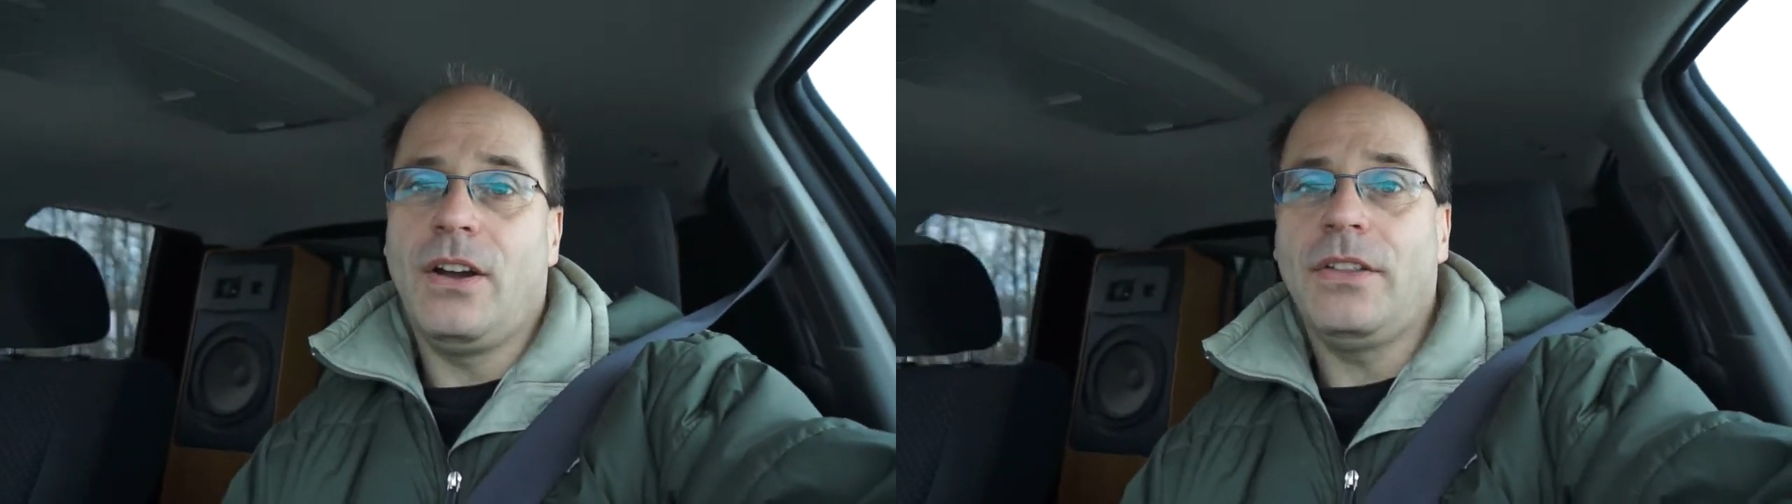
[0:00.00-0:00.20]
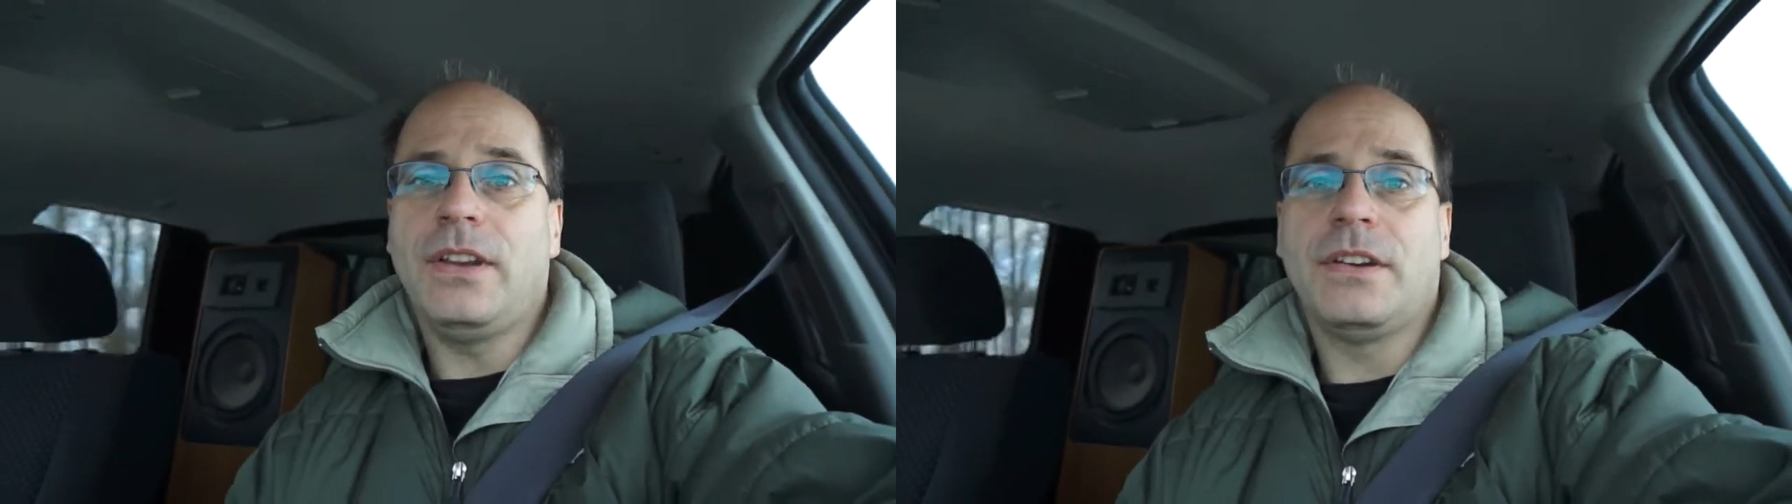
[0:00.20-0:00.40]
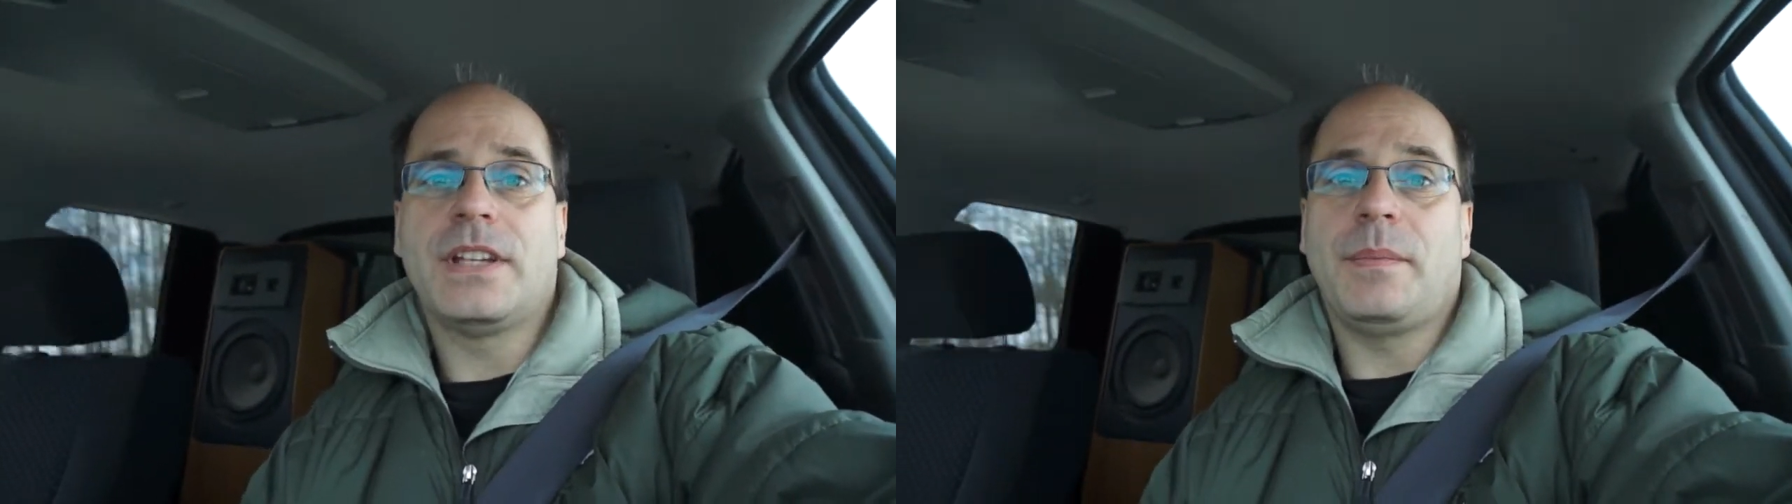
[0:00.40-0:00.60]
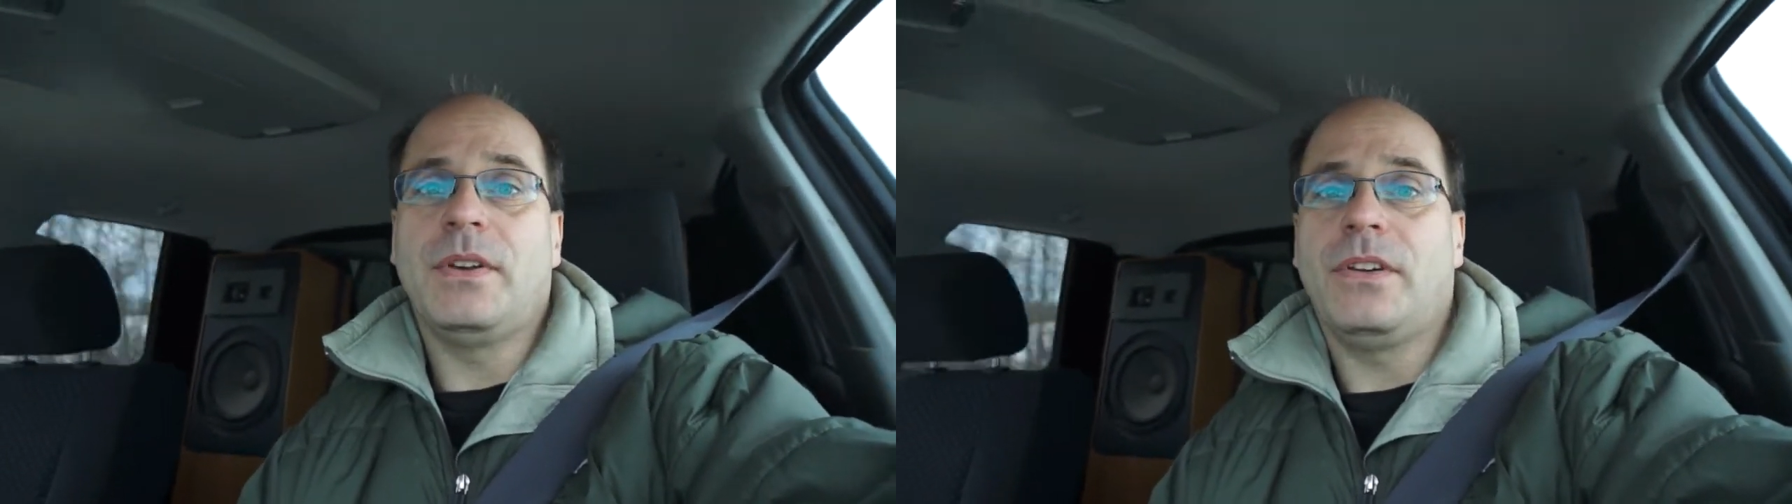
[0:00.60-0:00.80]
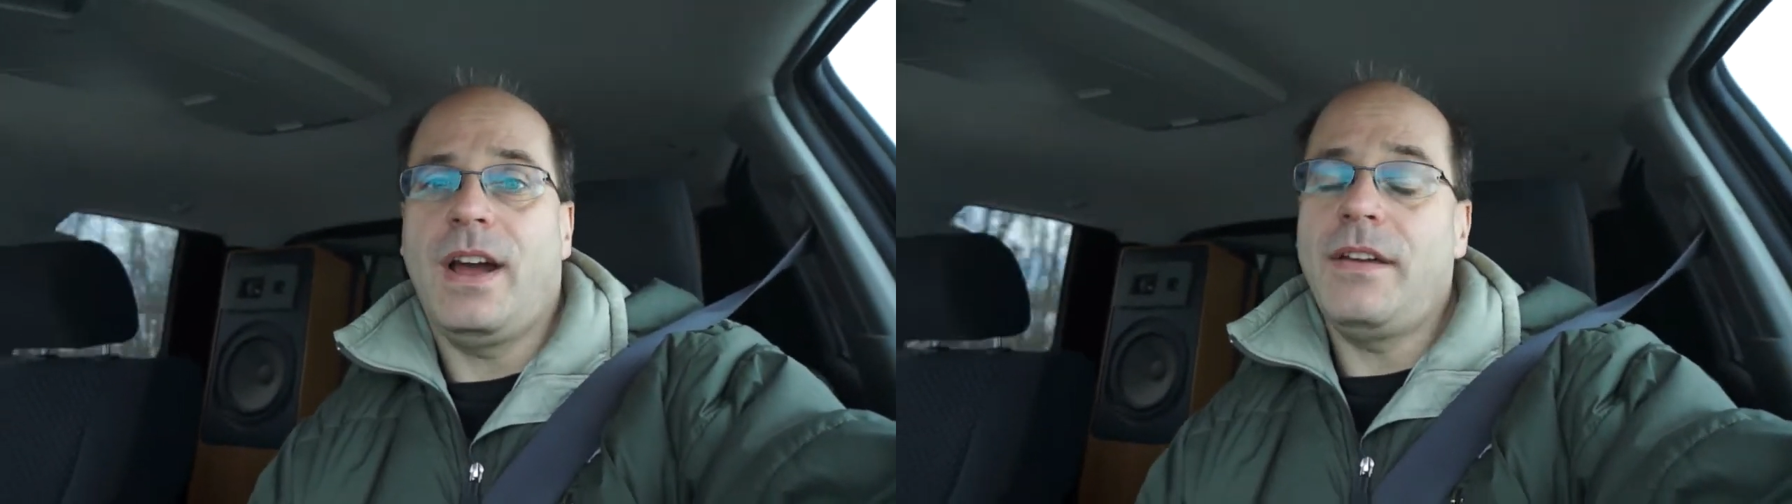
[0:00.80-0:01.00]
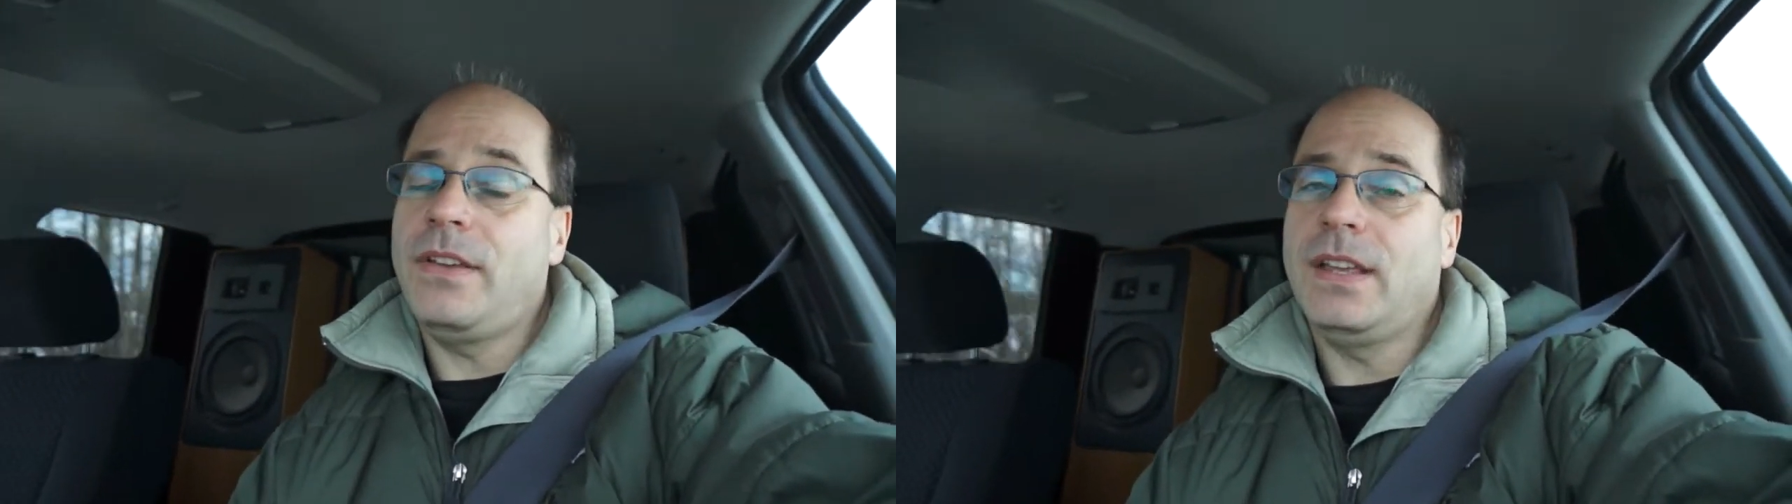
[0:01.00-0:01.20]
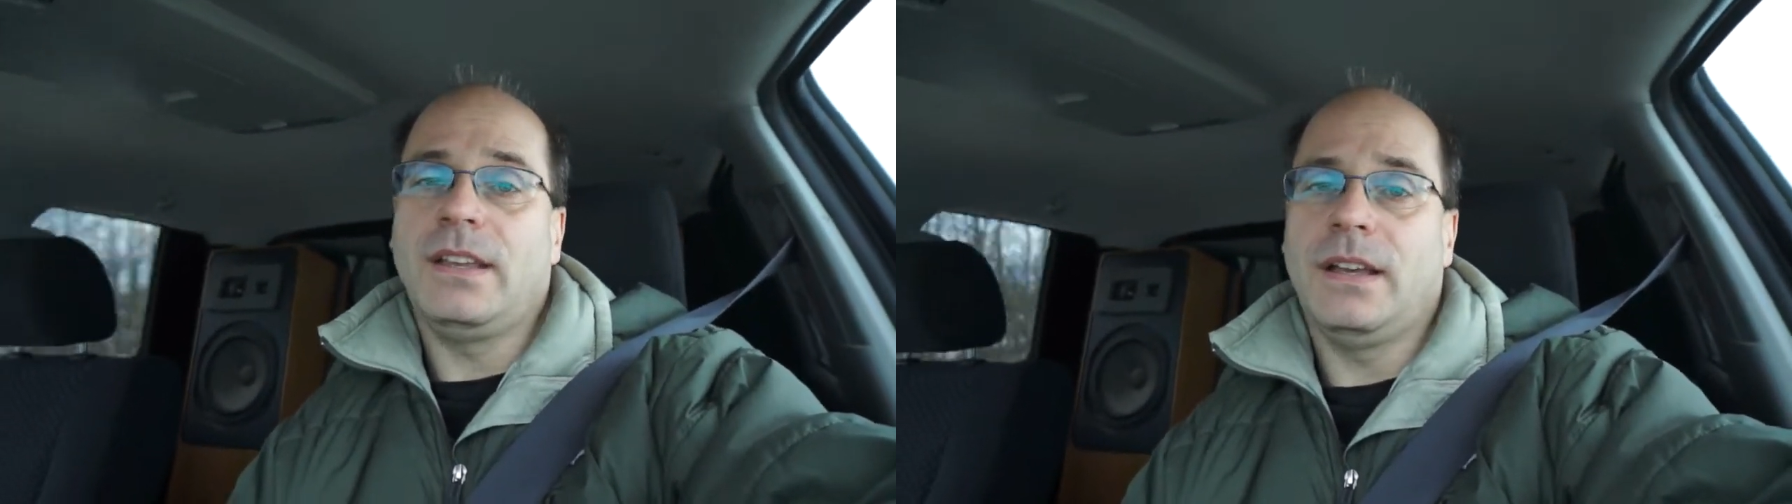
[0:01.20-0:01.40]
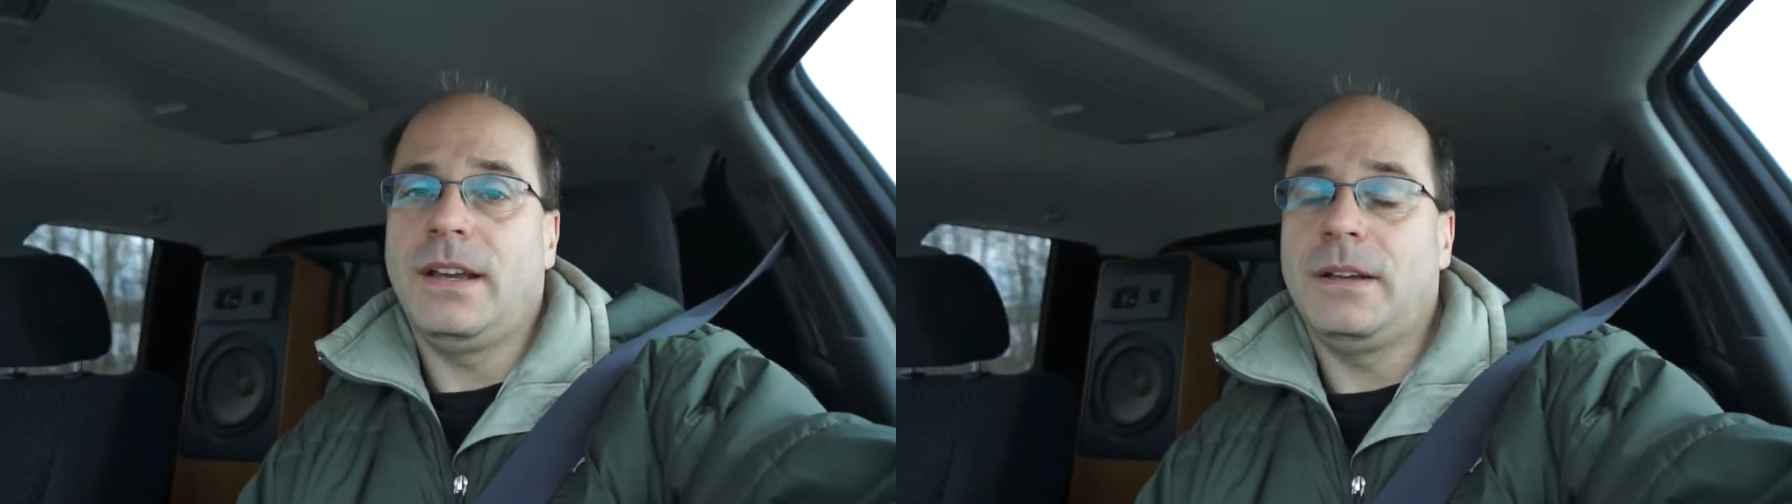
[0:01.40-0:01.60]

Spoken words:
all the years I've been driving,